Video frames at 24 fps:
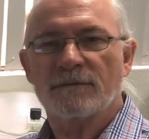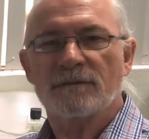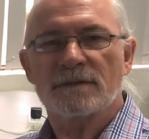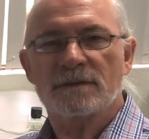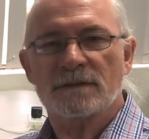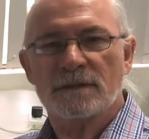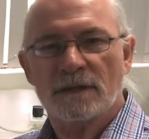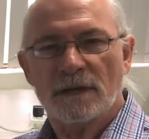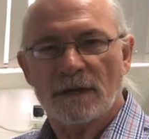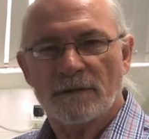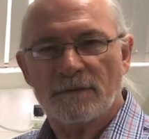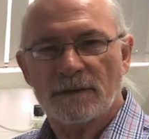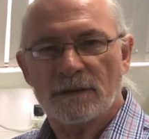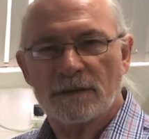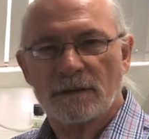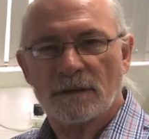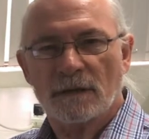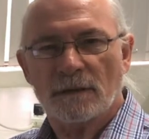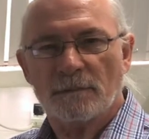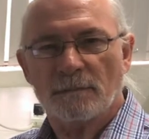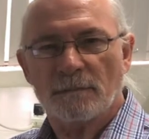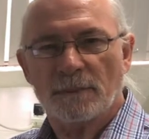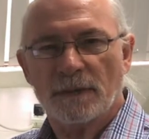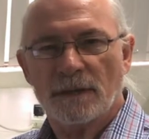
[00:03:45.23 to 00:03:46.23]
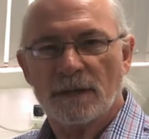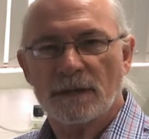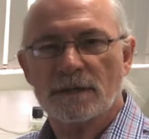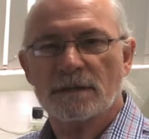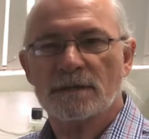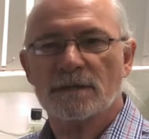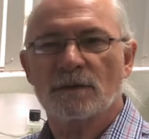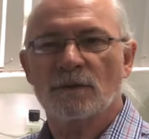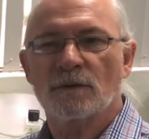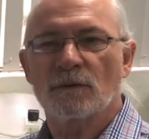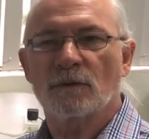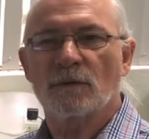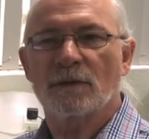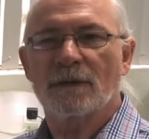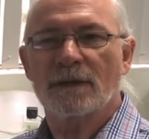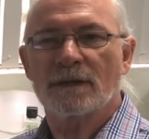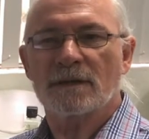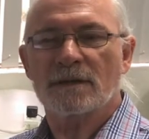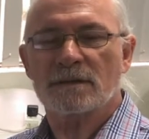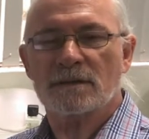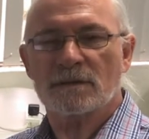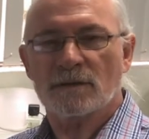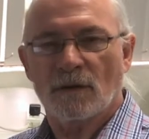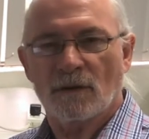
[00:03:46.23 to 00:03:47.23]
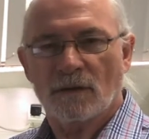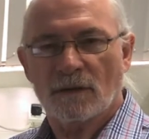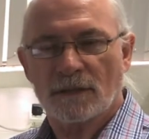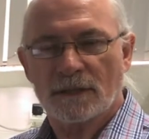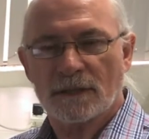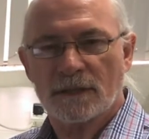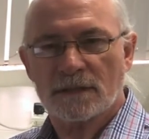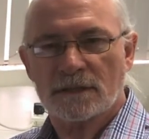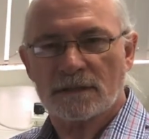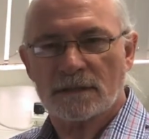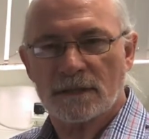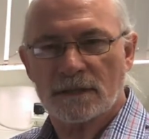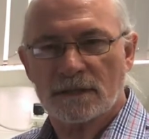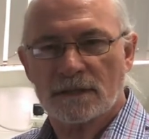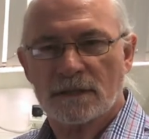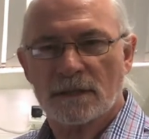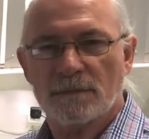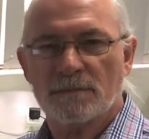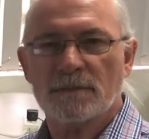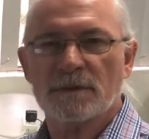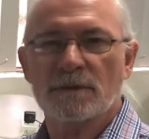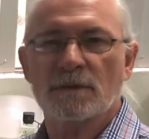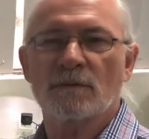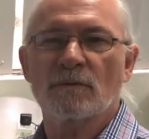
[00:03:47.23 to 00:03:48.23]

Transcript: service companies who install these systems,